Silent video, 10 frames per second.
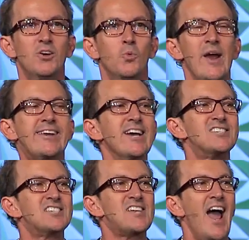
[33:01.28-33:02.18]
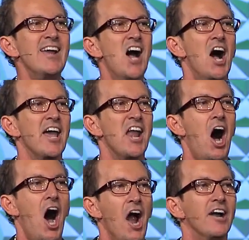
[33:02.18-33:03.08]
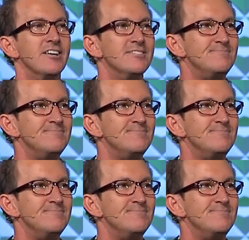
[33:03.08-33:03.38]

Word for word: We can stay young at heart.